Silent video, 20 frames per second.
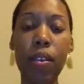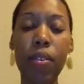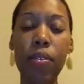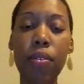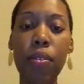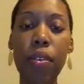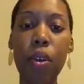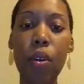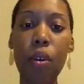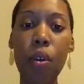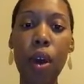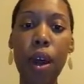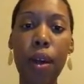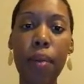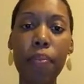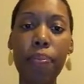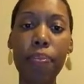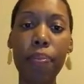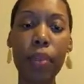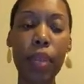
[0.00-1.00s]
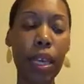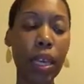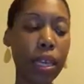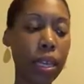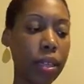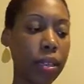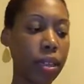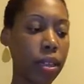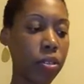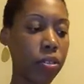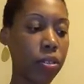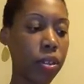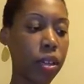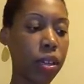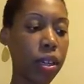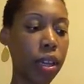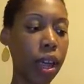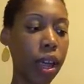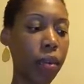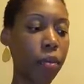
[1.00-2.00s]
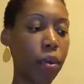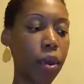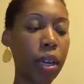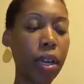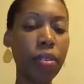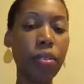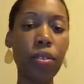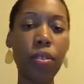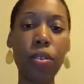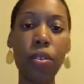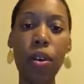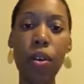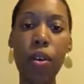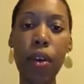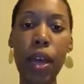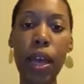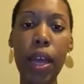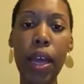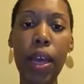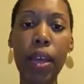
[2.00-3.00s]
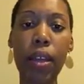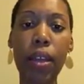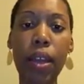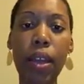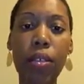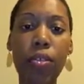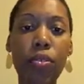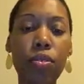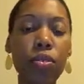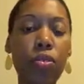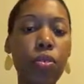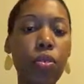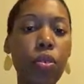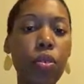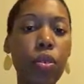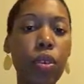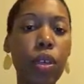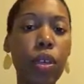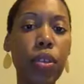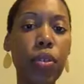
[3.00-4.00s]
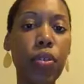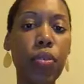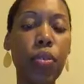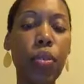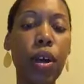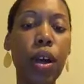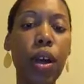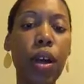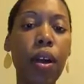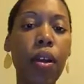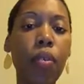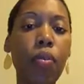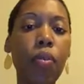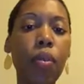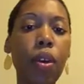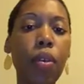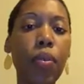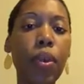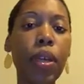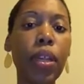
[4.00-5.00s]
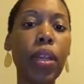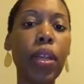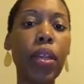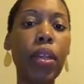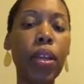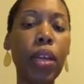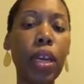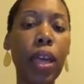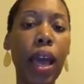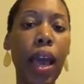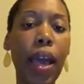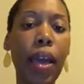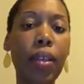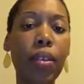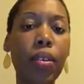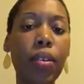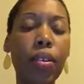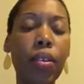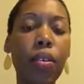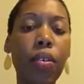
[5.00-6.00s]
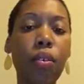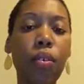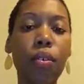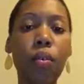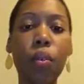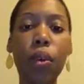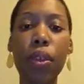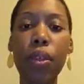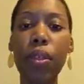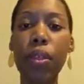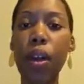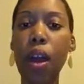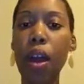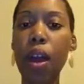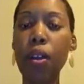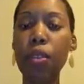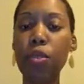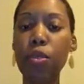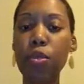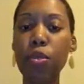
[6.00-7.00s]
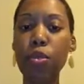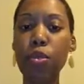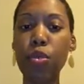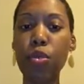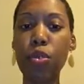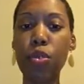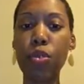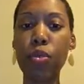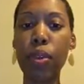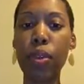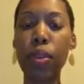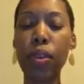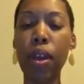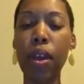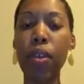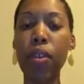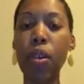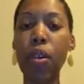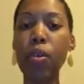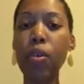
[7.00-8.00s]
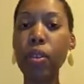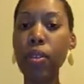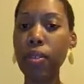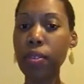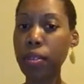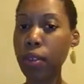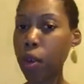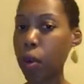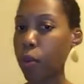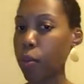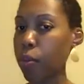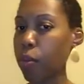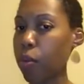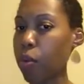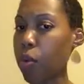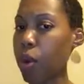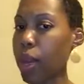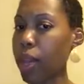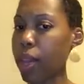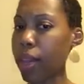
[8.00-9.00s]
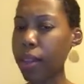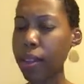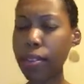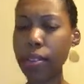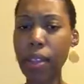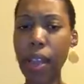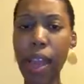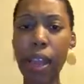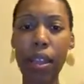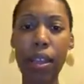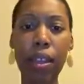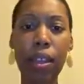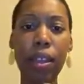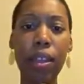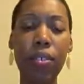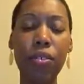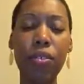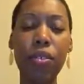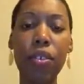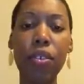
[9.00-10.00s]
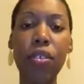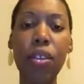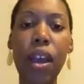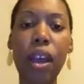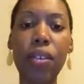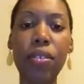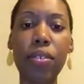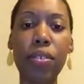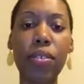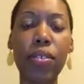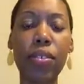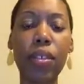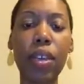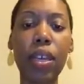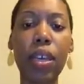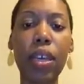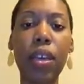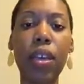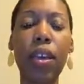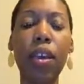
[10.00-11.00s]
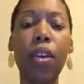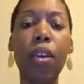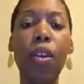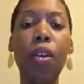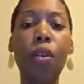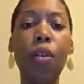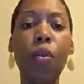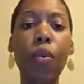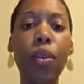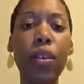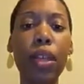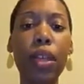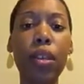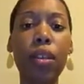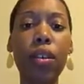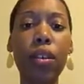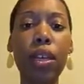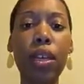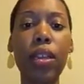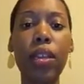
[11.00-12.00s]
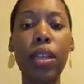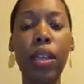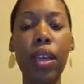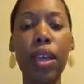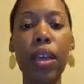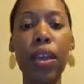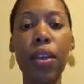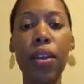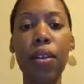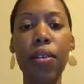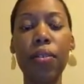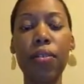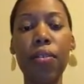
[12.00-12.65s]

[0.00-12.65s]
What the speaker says: So in addition, I wanted to go ahead and show you what we look at with our tools, with our otoscope. What exactly is your doctor seeing when they look in the ear?